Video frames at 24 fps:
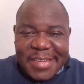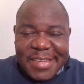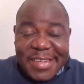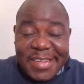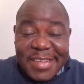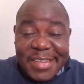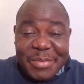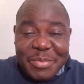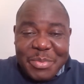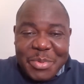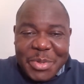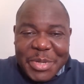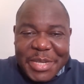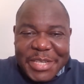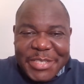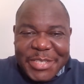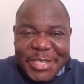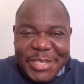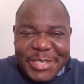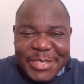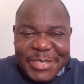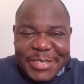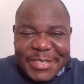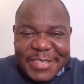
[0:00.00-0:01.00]

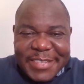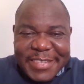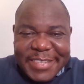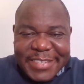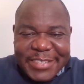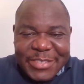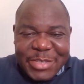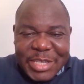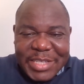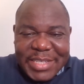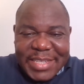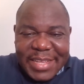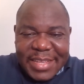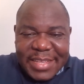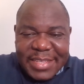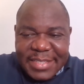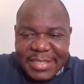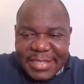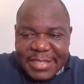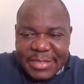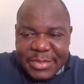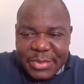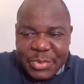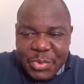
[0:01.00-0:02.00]
Liberation
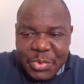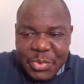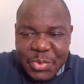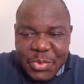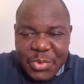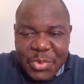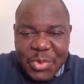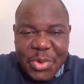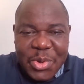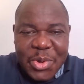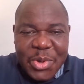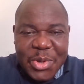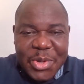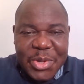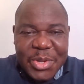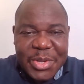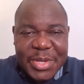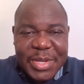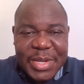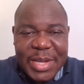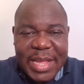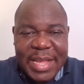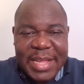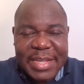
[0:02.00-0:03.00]
greetings to
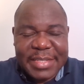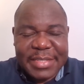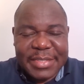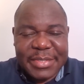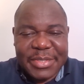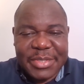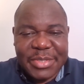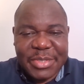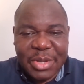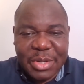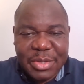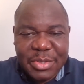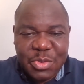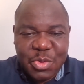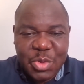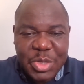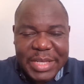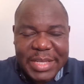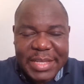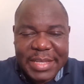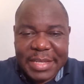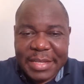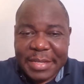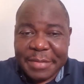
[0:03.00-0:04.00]
all and
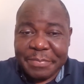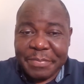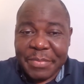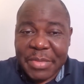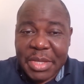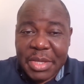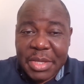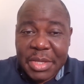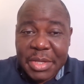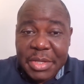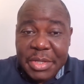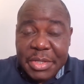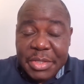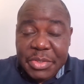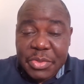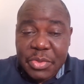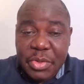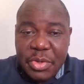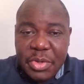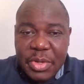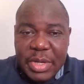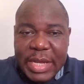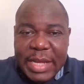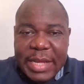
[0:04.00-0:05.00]
sundry, to
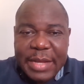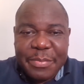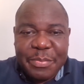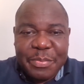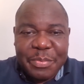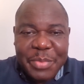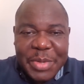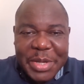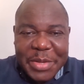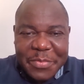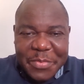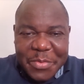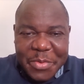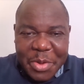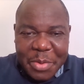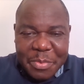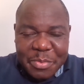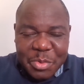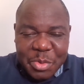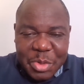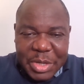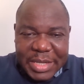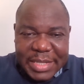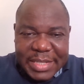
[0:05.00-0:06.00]
all our brave
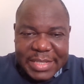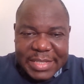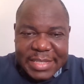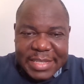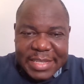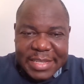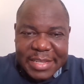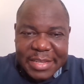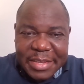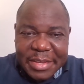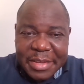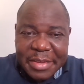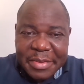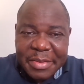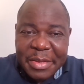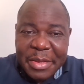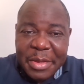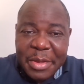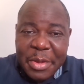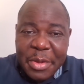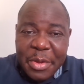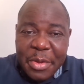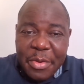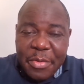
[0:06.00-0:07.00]
comrades
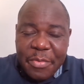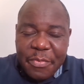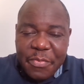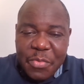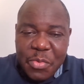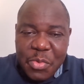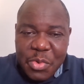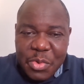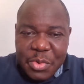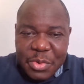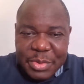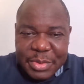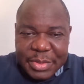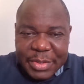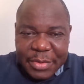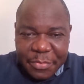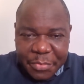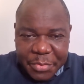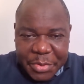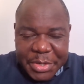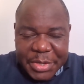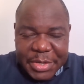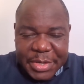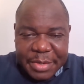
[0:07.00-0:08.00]
for the
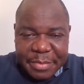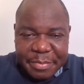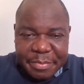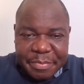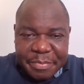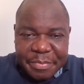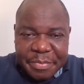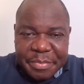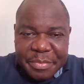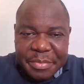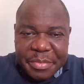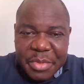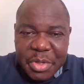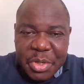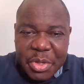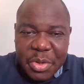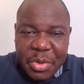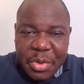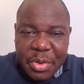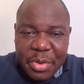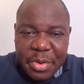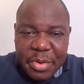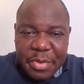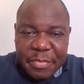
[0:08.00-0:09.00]
freedom
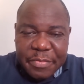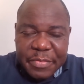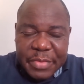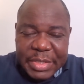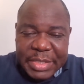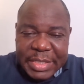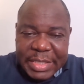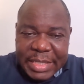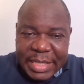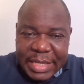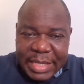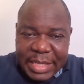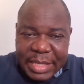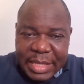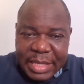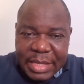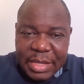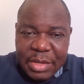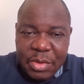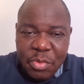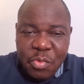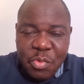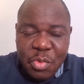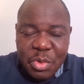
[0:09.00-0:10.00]
of the
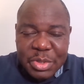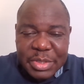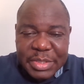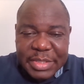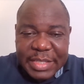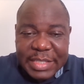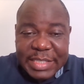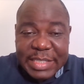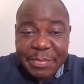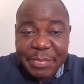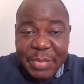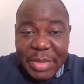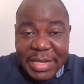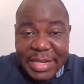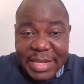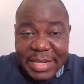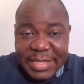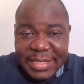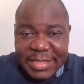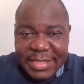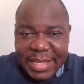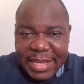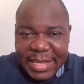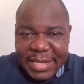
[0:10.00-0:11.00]
once
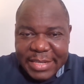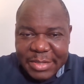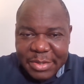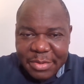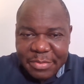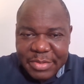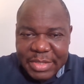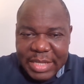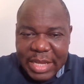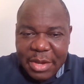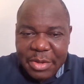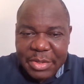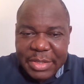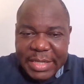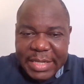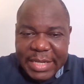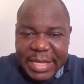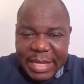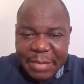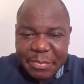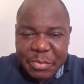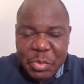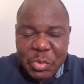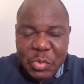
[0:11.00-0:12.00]
independent state of Southern
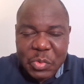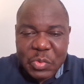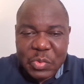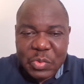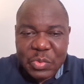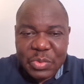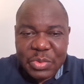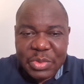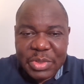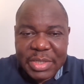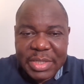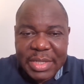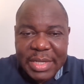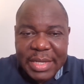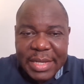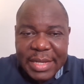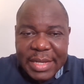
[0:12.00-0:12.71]
Cameroons.